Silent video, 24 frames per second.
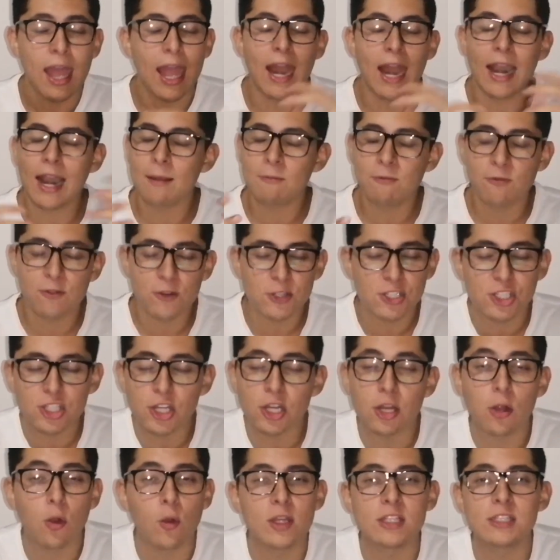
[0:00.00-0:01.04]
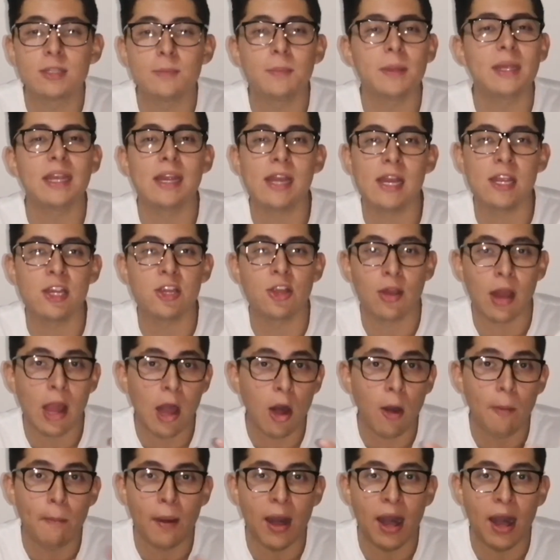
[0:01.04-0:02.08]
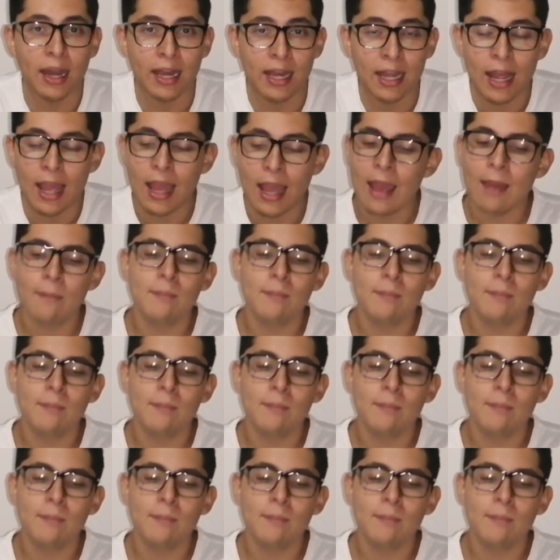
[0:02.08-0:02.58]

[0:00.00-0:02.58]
And I'm for sure going to be needing your help on it.